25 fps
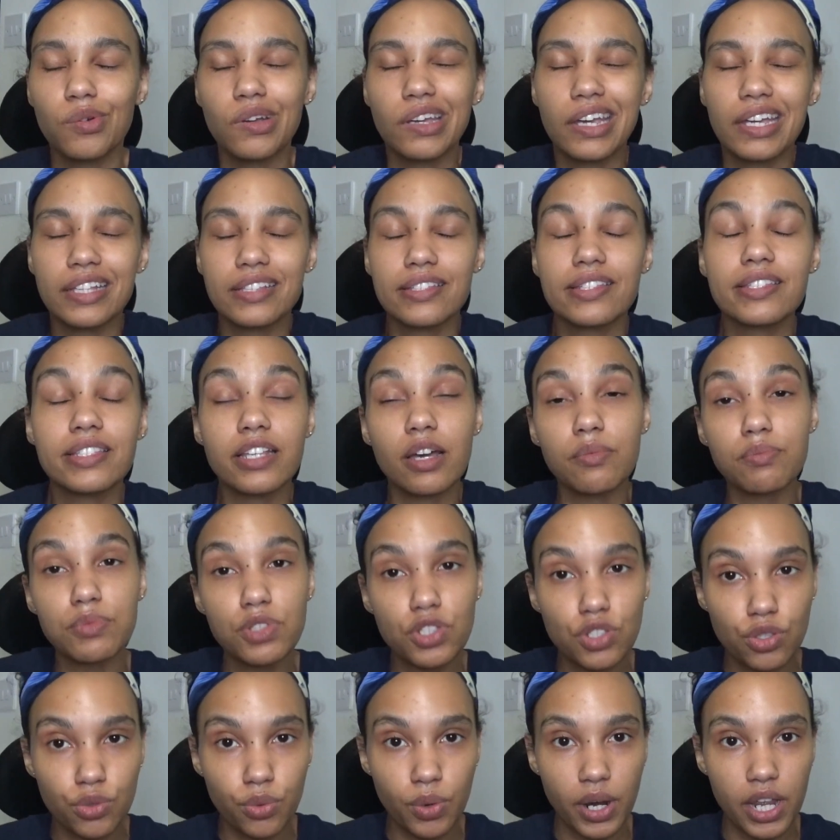in some
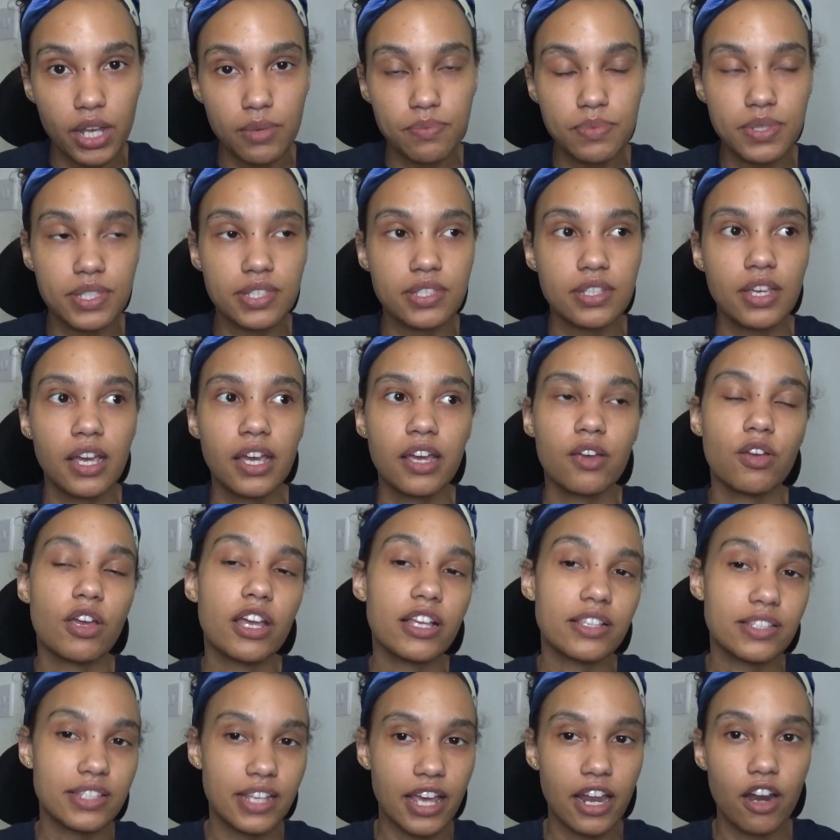scripts,
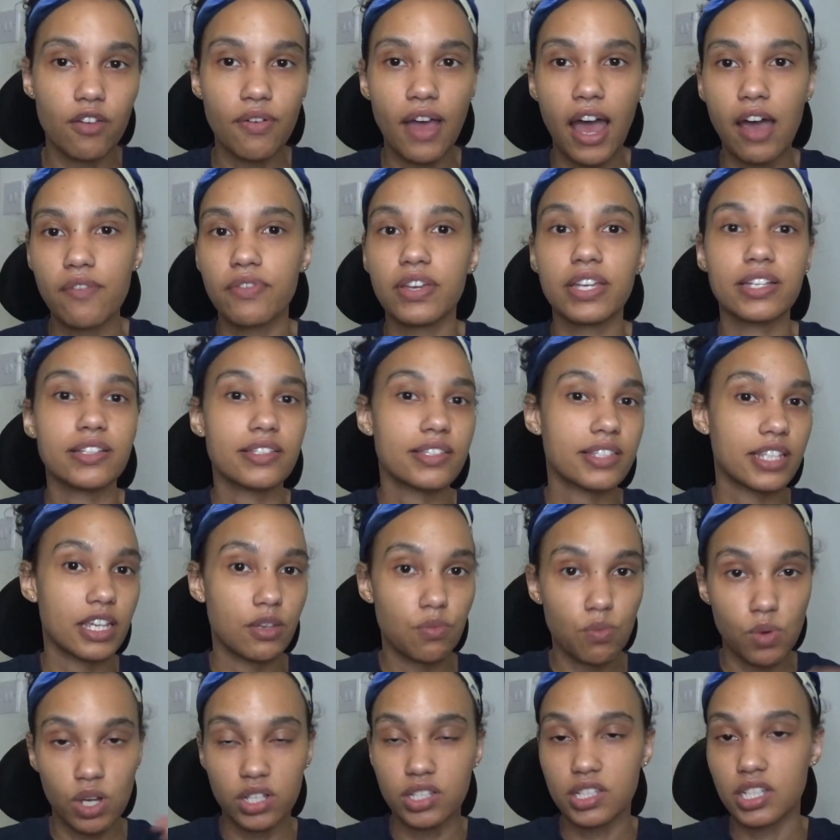instead of having
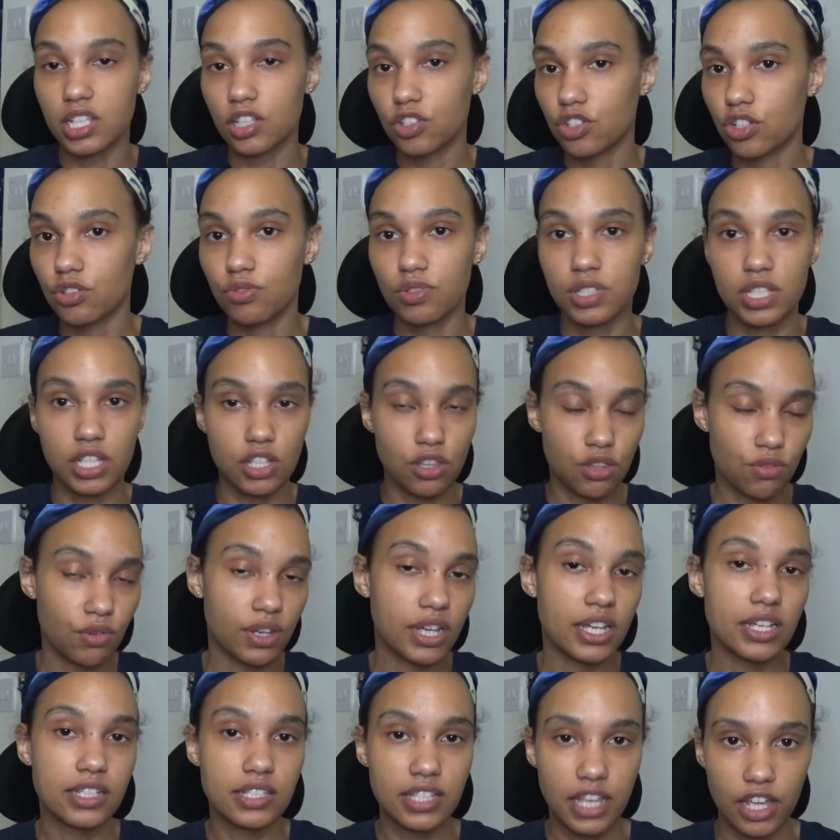scene 1, scene 2, scene
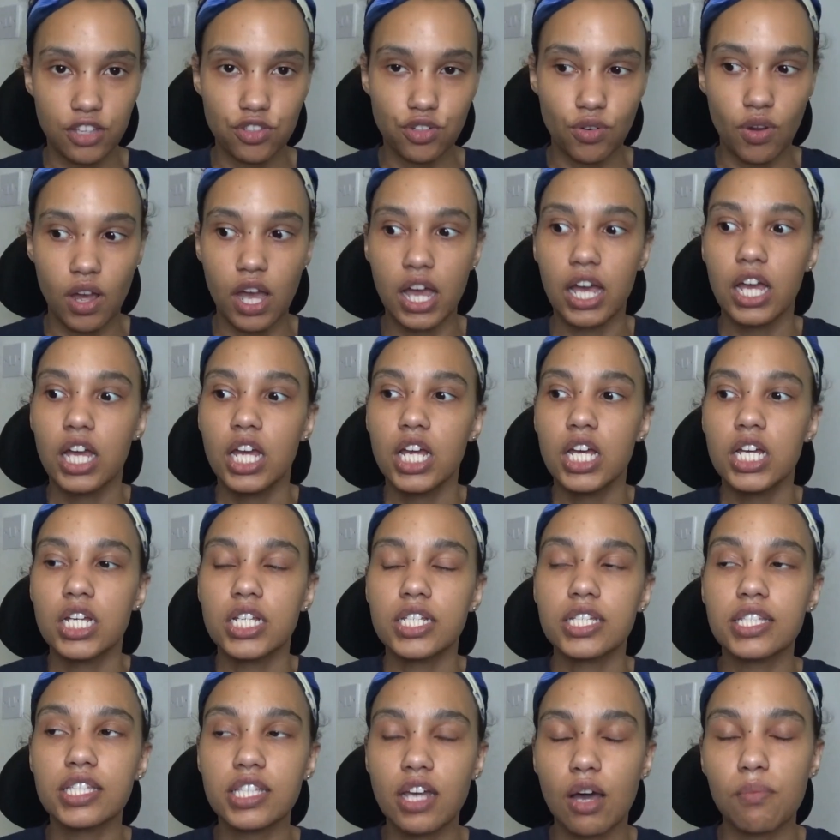3, etc.,
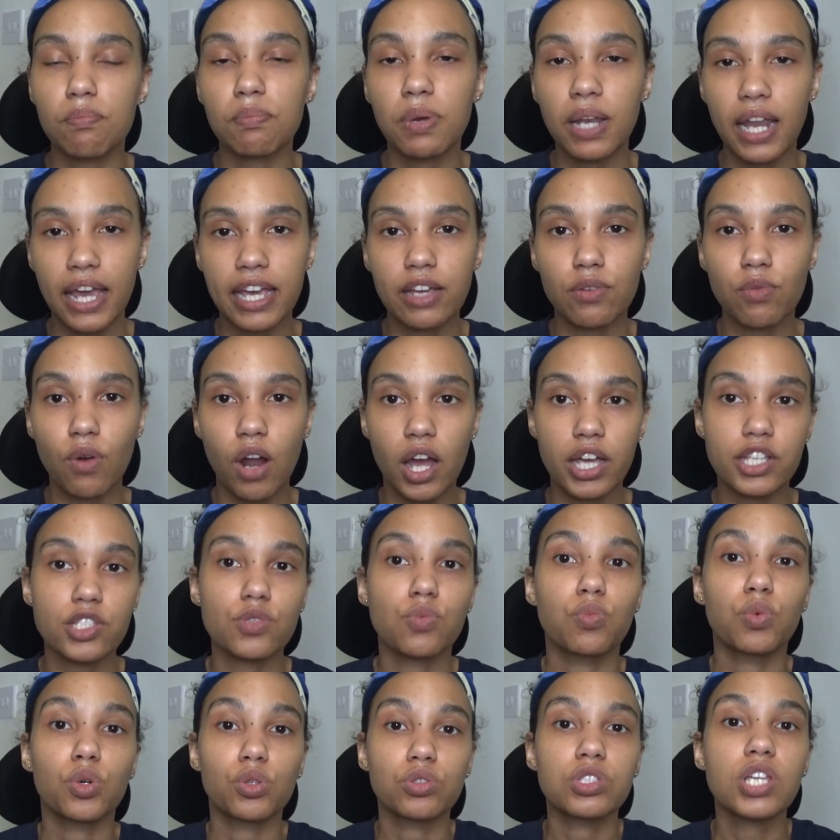some
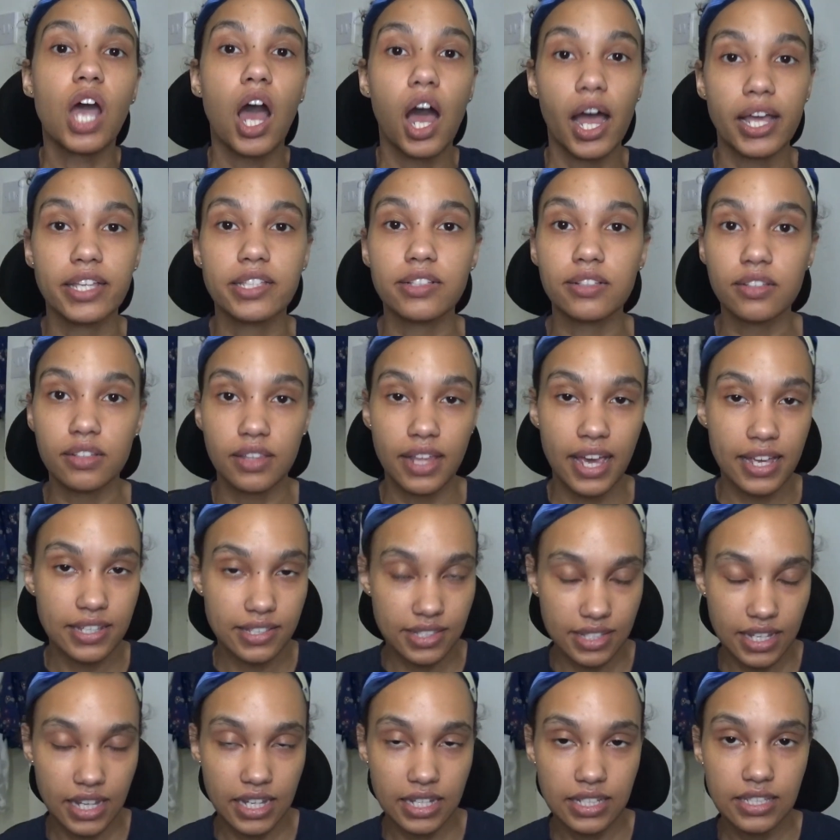playwrights will title their
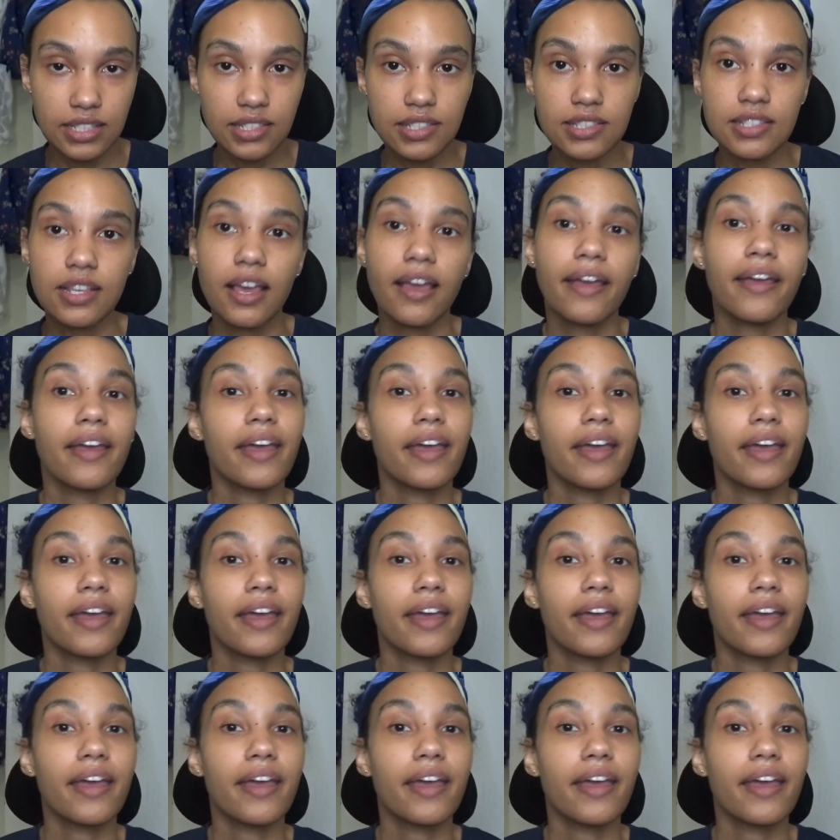scenes.